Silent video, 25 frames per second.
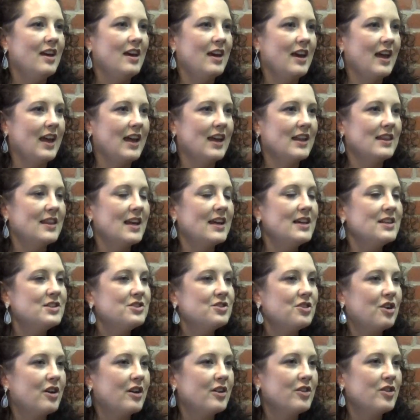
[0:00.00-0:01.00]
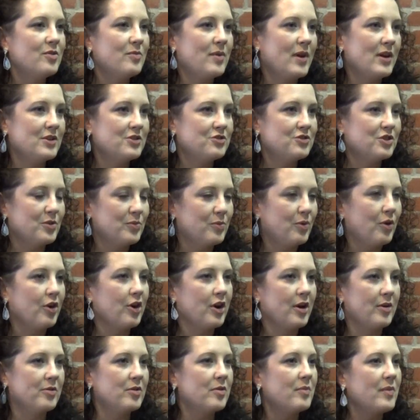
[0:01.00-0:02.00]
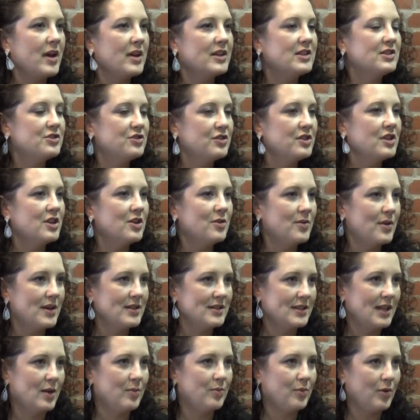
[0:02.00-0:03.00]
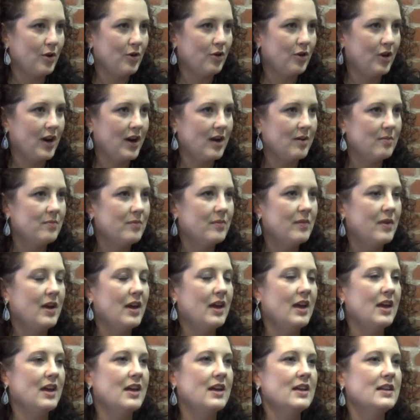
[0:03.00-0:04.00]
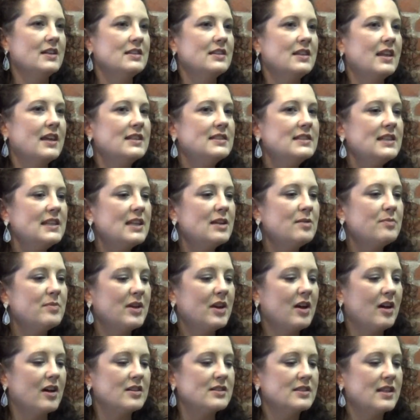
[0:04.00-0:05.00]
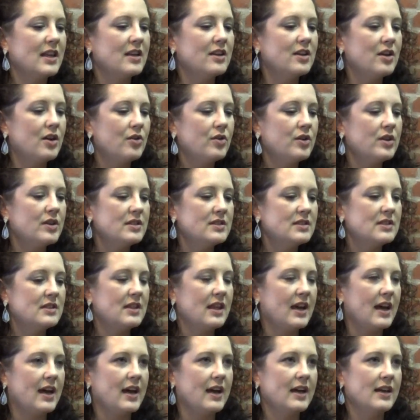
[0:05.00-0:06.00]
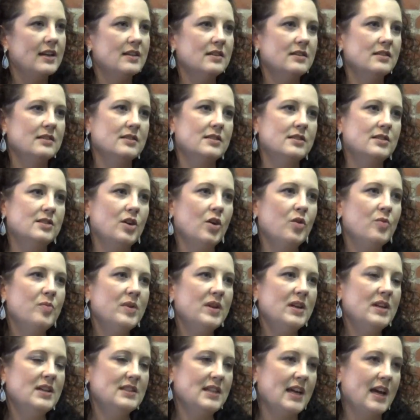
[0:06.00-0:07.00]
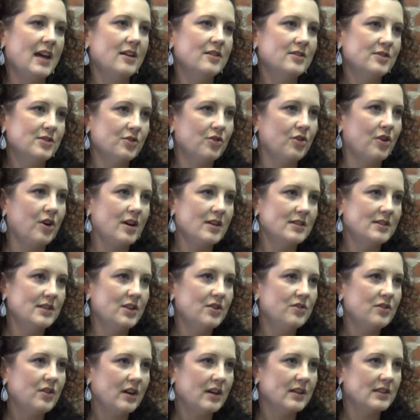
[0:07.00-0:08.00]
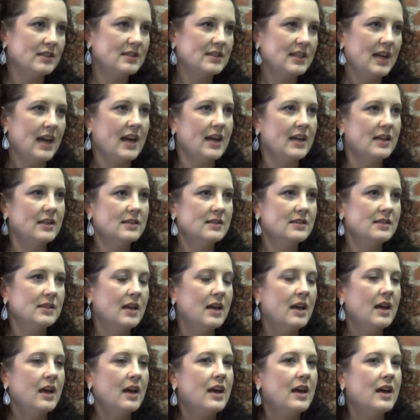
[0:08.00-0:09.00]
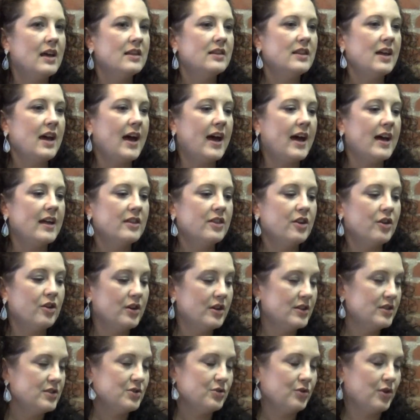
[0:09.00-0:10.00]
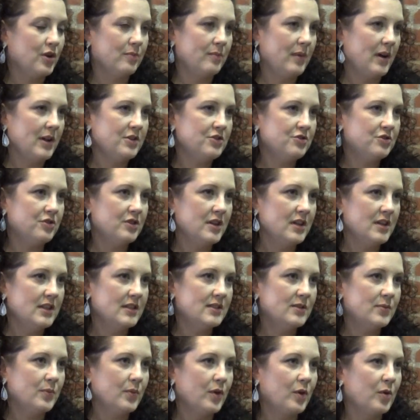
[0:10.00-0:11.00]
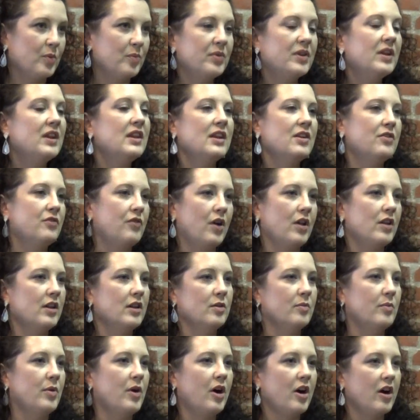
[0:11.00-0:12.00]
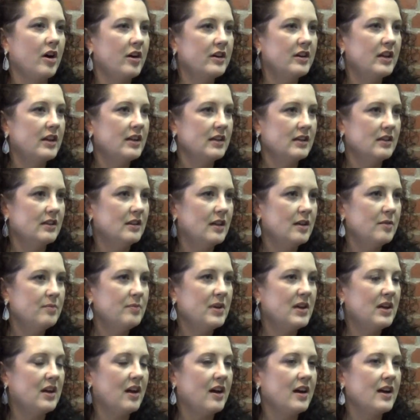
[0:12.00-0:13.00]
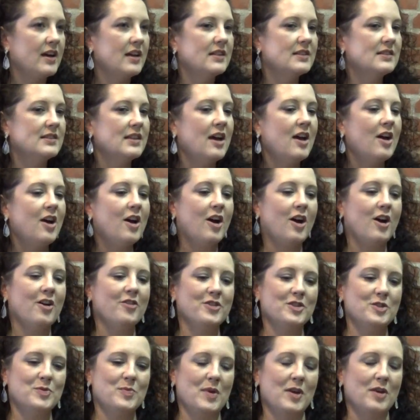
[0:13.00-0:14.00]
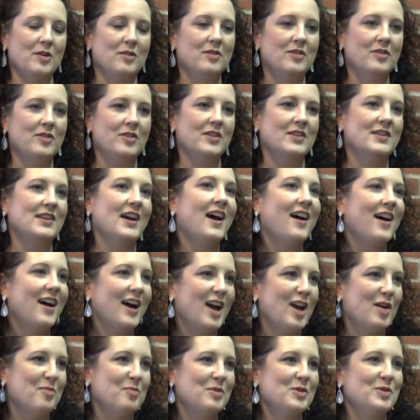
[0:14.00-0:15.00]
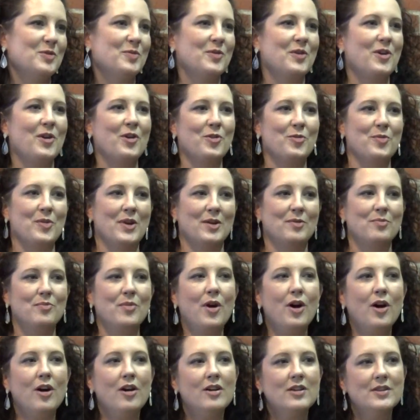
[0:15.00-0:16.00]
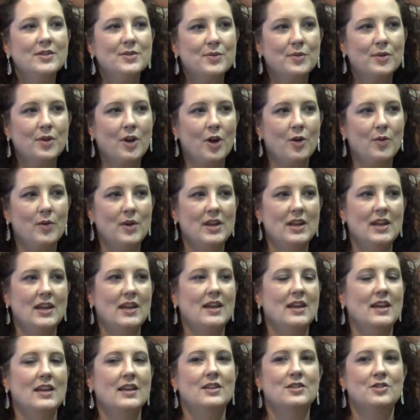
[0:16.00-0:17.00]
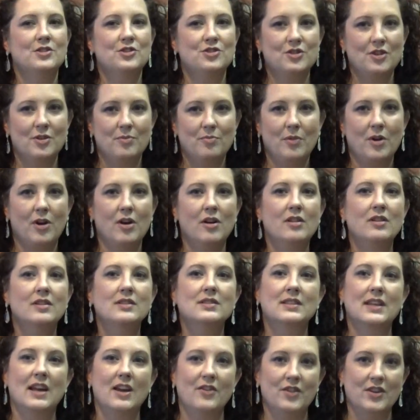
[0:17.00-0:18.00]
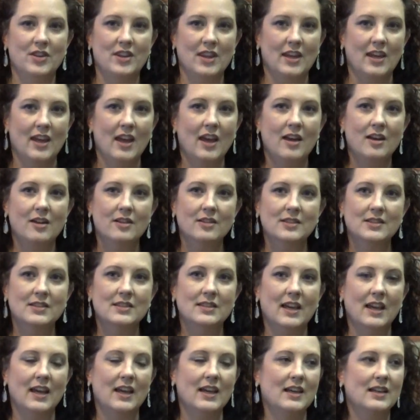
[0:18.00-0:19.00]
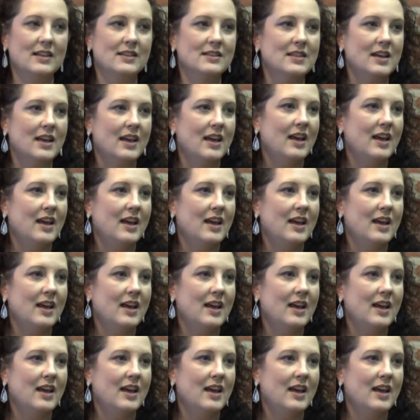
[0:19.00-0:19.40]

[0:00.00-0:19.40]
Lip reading: And they started the Main Street program, the Main Street USA program. And they did it because they noticed that so many towns across the United States that their historic main streets were completely falling apart, and because all these big, at the time it's when all the big malls were going in and strip malls and everything else, and